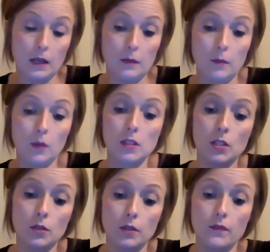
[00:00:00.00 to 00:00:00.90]

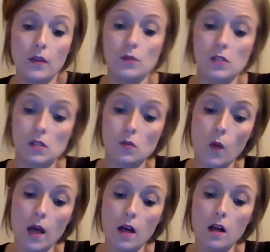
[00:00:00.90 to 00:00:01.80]
multitude of those as
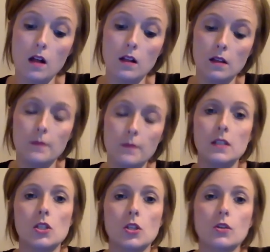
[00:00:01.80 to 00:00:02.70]
well. I'm going
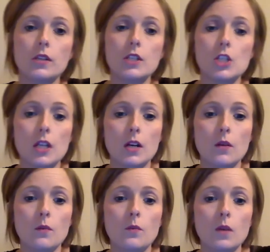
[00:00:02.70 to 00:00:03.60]
to screen
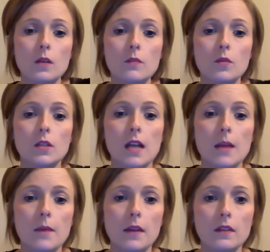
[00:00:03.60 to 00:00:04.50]
share one more
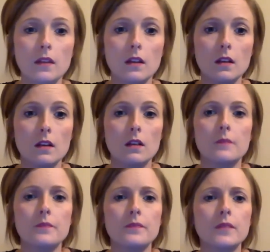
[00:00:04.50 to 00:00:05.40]
time, I think.
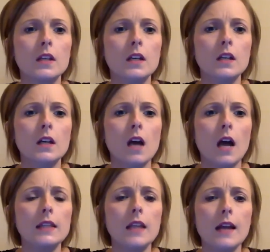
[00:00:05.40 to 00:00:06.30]

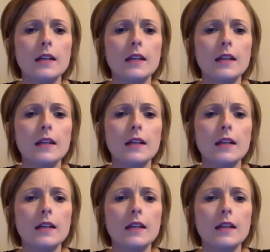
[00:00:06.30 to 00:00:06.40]
I'd like